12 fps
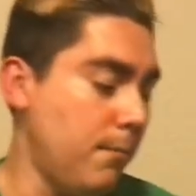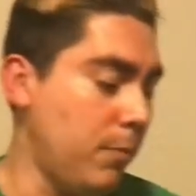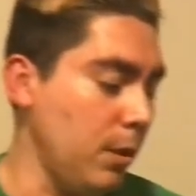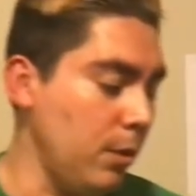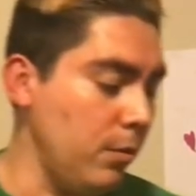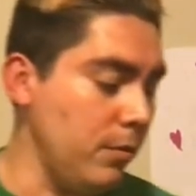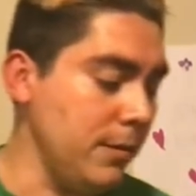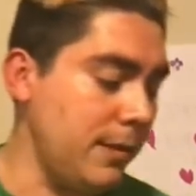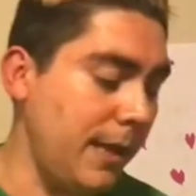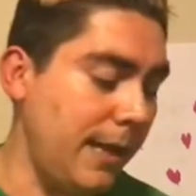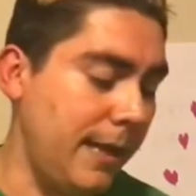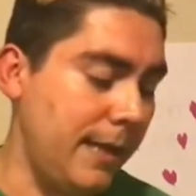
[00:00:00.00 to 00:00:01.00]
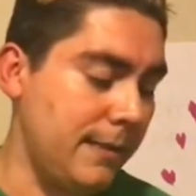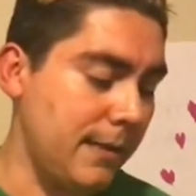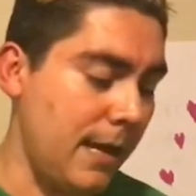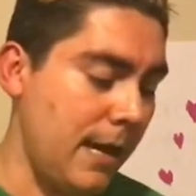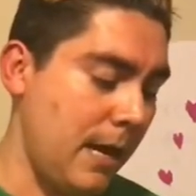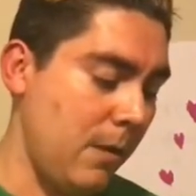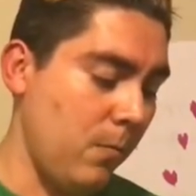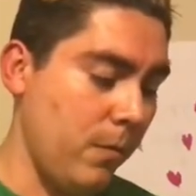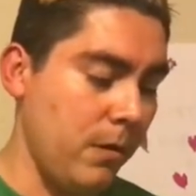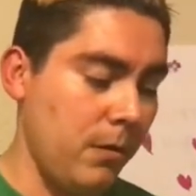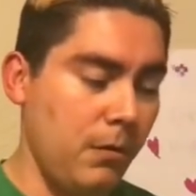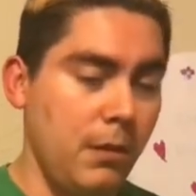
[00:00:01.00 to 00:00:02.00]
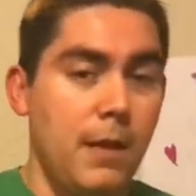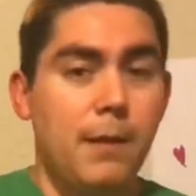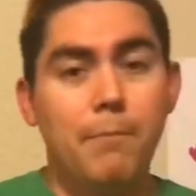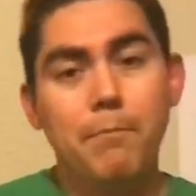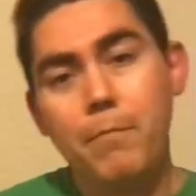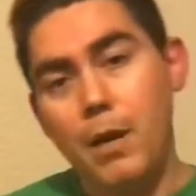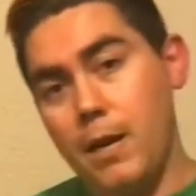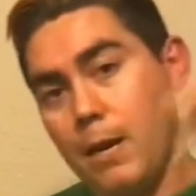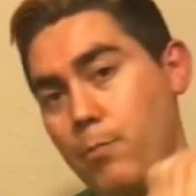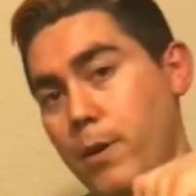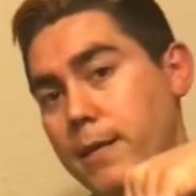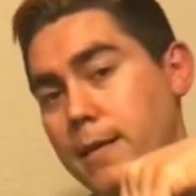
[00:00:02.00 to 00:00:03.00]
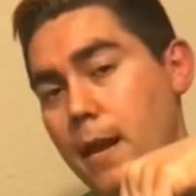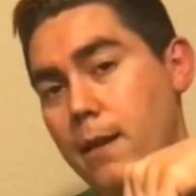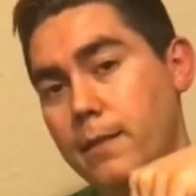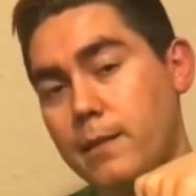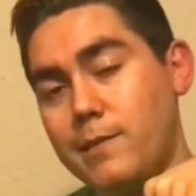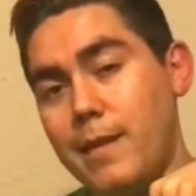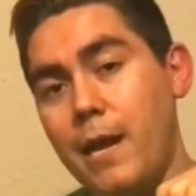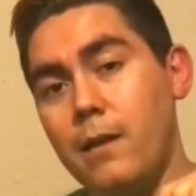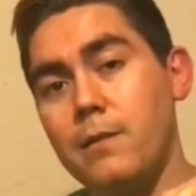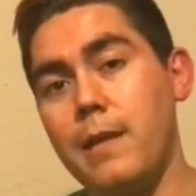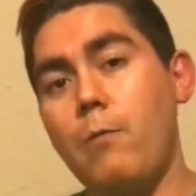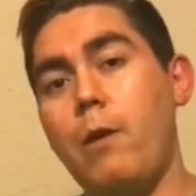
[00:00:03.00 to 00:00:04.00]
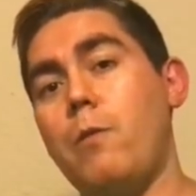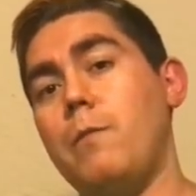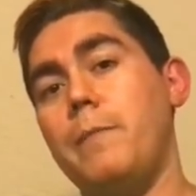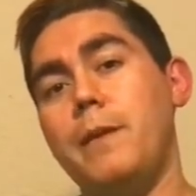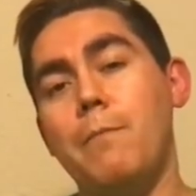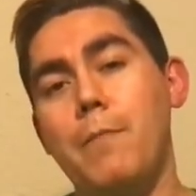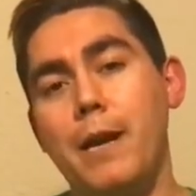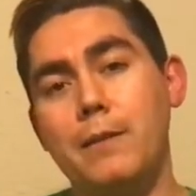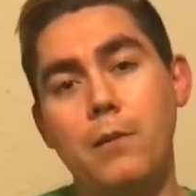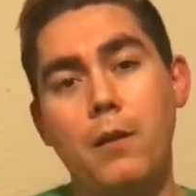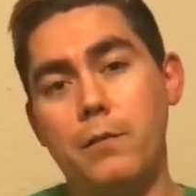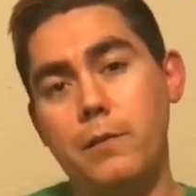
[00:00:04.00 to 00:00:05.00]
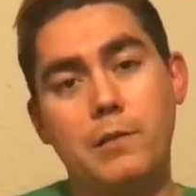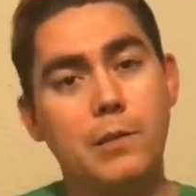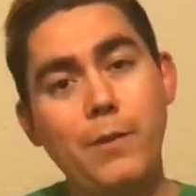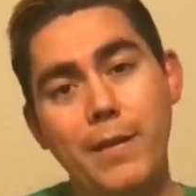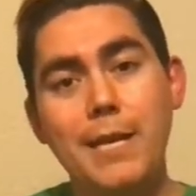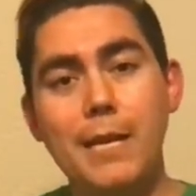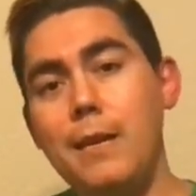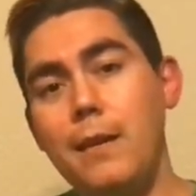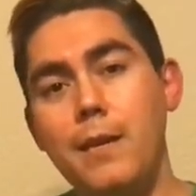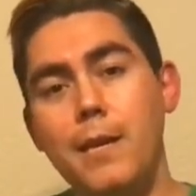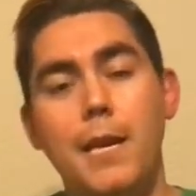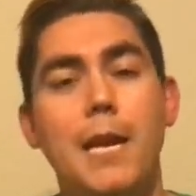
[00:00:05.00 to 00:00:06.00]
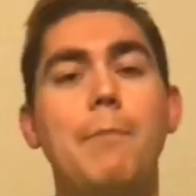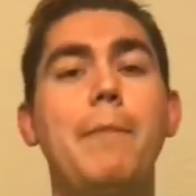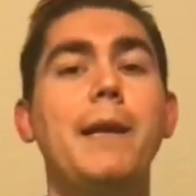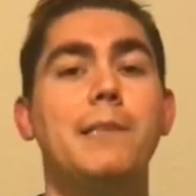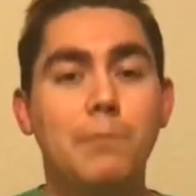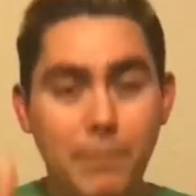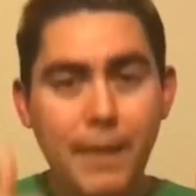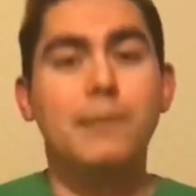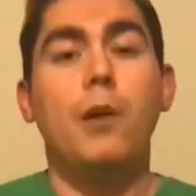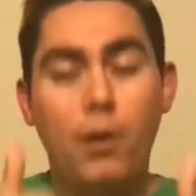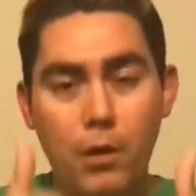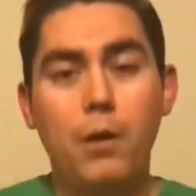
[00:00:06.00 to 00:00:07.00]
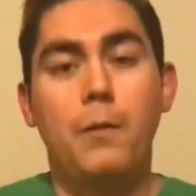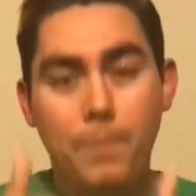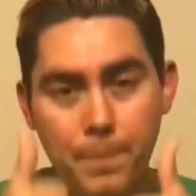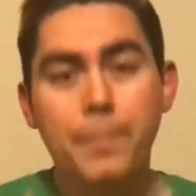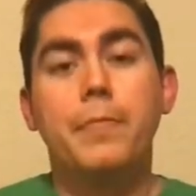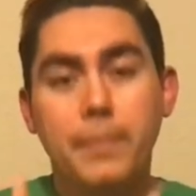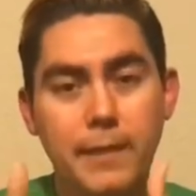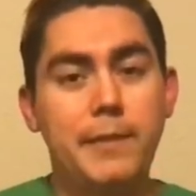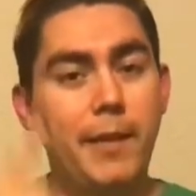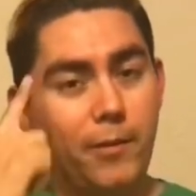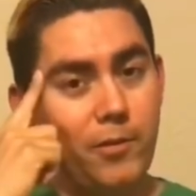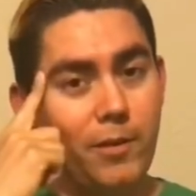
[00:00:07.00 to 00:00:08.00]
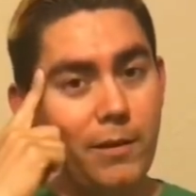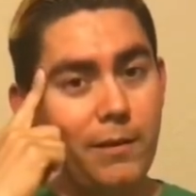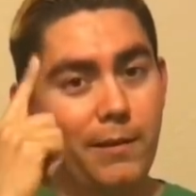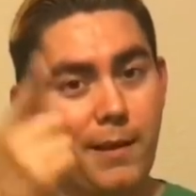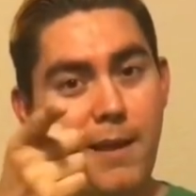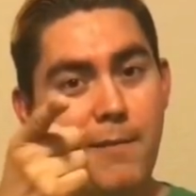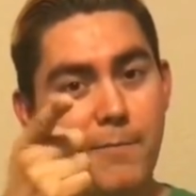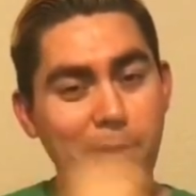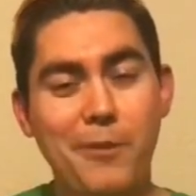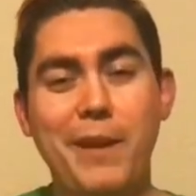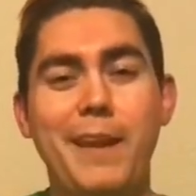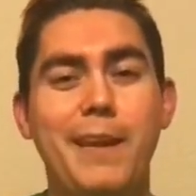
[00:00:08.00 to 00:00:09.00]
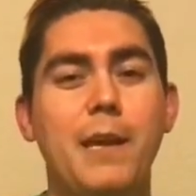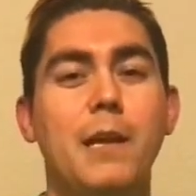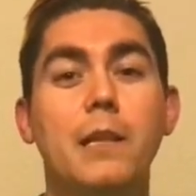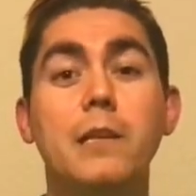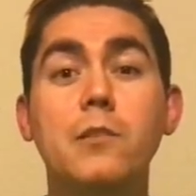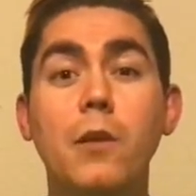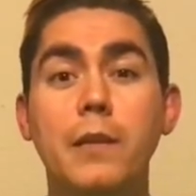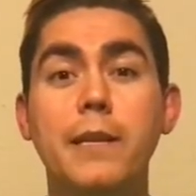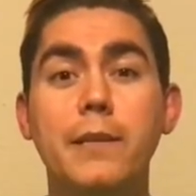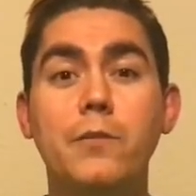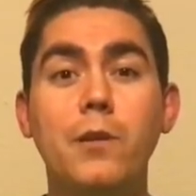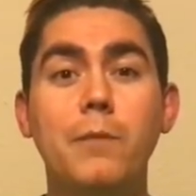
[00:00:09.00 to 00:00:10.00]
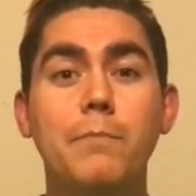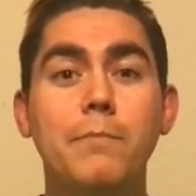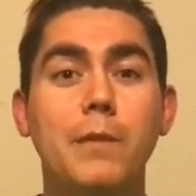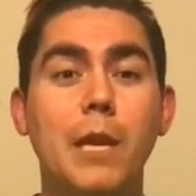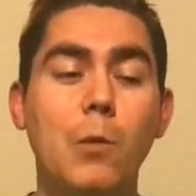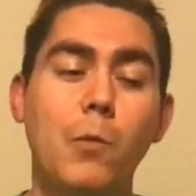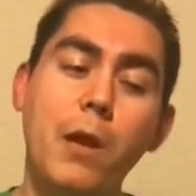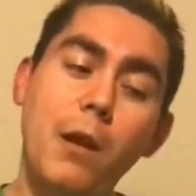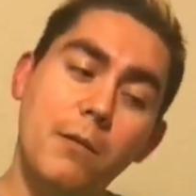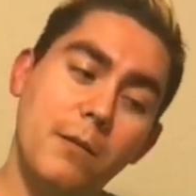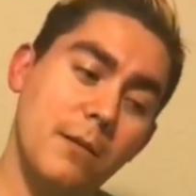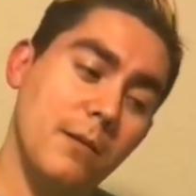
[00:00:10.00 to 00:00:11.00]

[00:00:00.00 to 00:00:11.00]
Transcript: Balloons is I will uh, bring down the sound. That way we minimize all the squeaking and maximize all the teaching. Yeah? Okay, let's go ahead and get to it. Here we go.